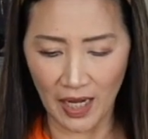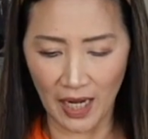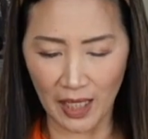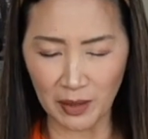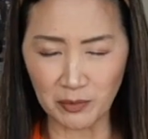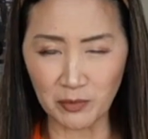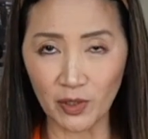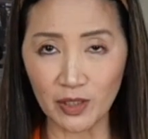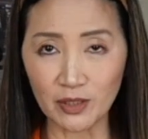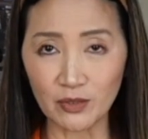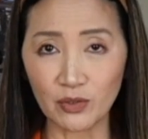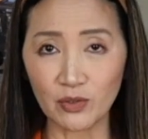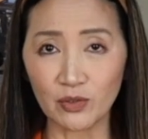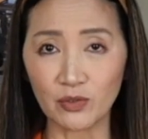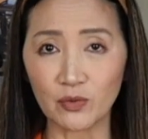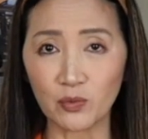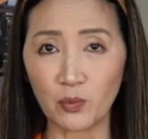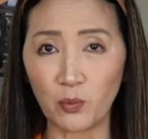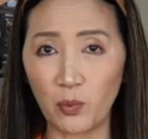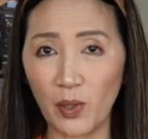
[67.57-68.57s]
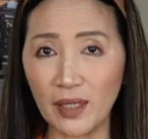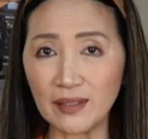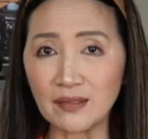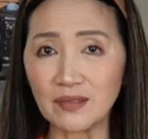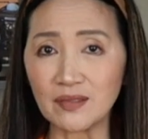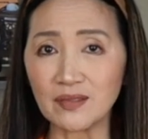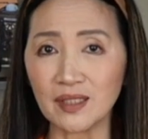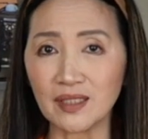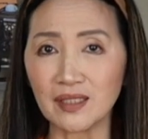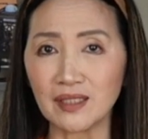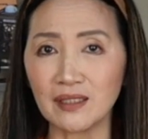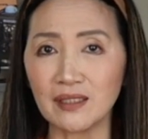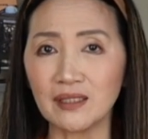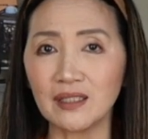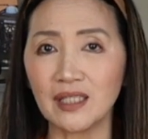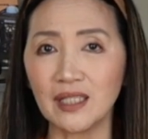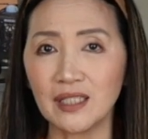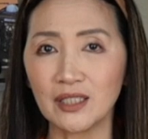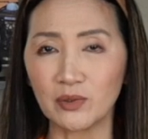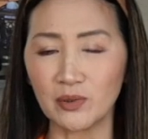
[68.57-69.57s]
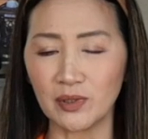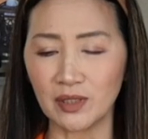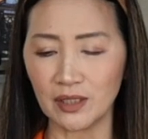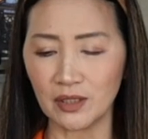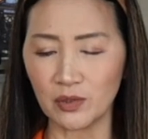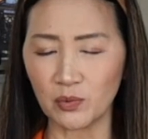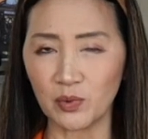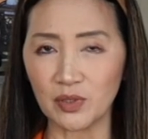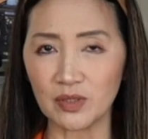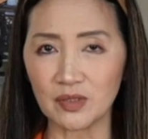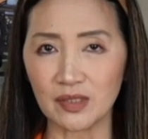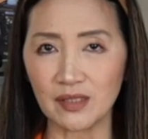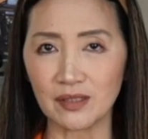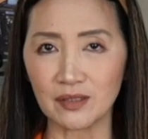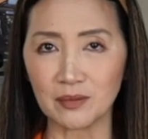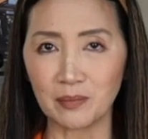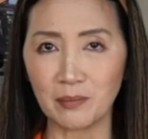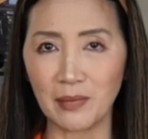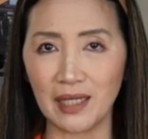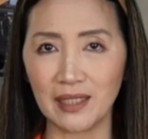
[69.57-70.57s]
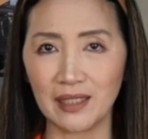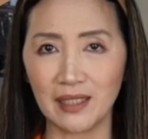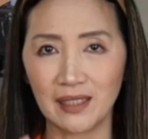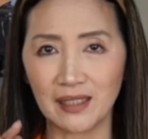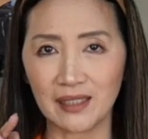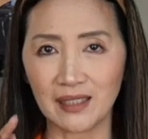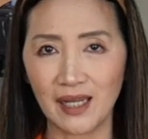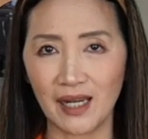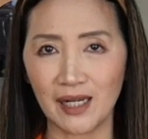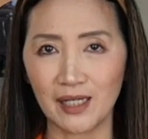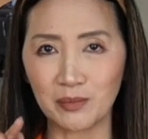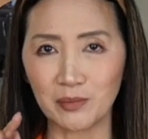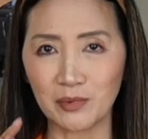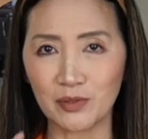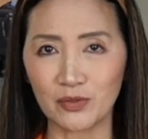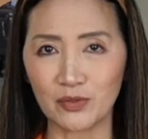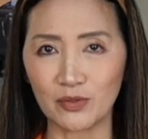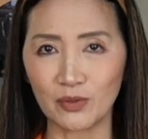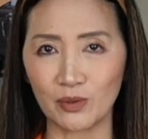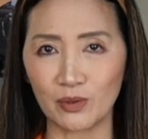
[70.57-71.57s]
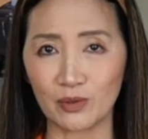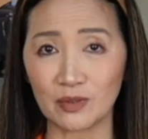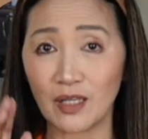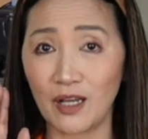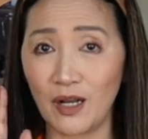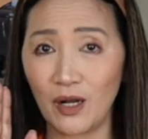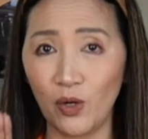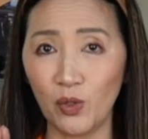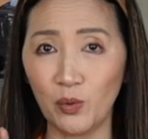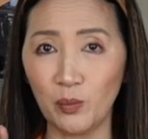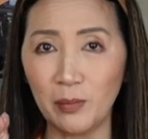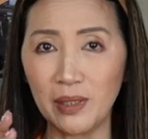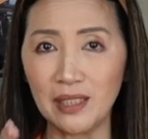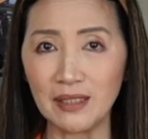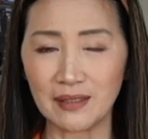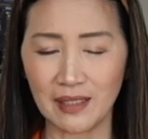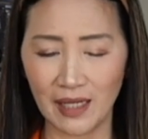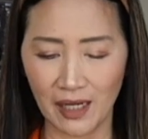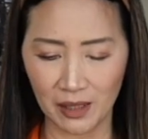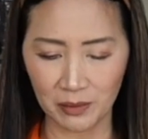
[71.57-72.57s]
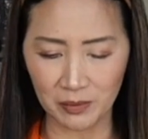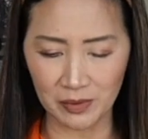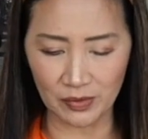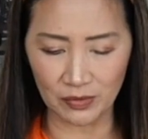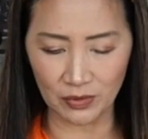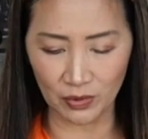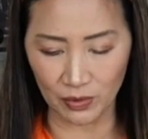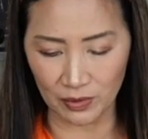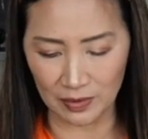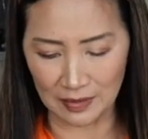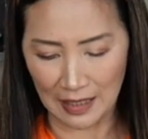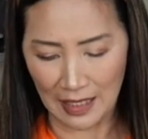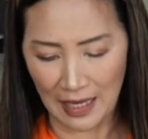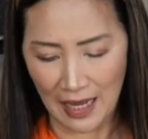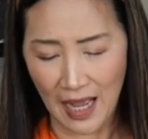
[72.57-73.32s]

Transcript: I'm going to use one single ingredient, which is my caramel sauce, homemade caramel sauce.